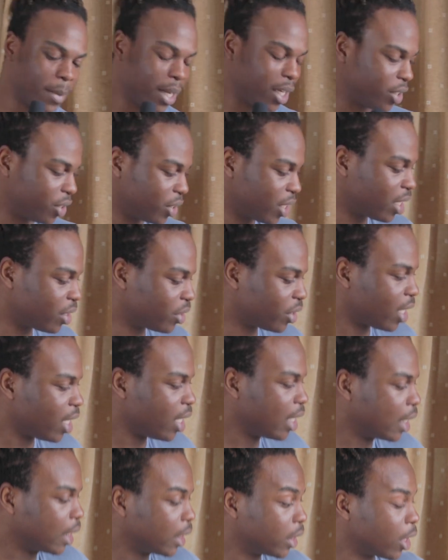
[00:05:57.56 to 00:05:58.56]
makes sense.
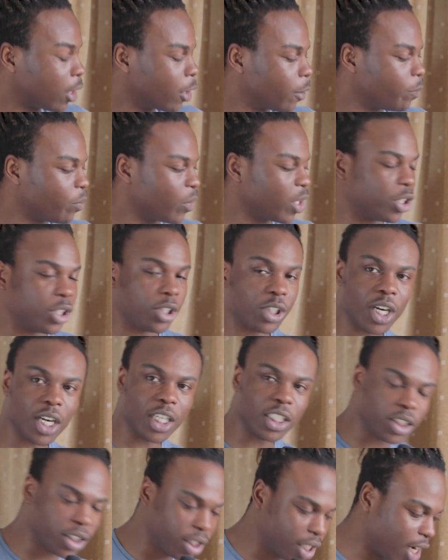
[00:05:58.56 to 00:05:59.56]
So it
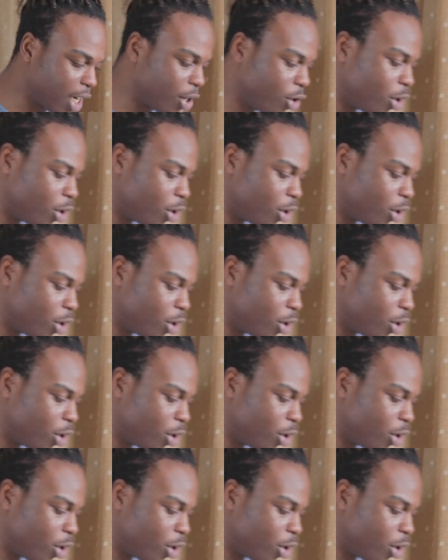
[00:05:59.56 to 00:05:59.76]
shines. I